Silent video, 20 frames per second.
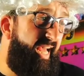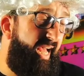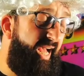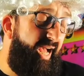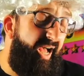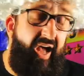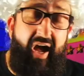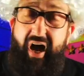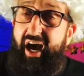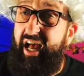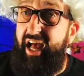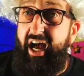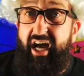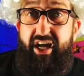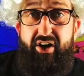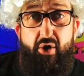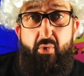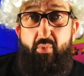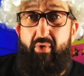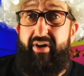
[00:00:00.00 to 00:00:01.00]
I
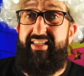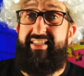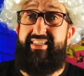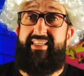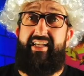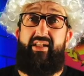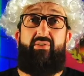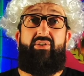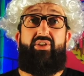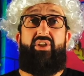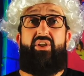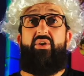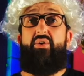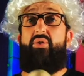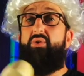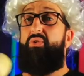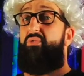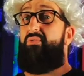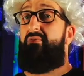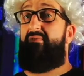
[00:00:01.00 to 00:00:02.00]
don't want to sell to
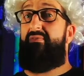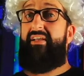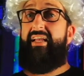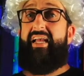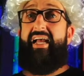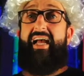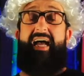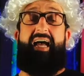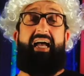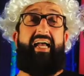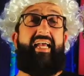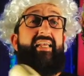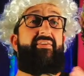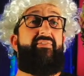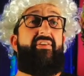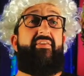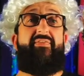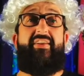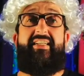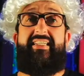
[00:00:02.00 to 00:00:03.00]
you, even
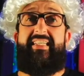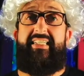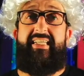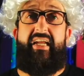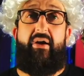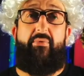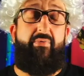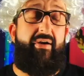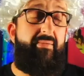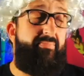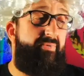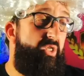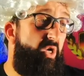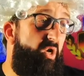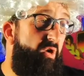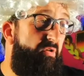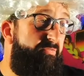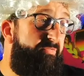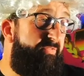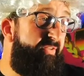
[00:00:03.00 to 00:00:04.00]
if you did get ripped off.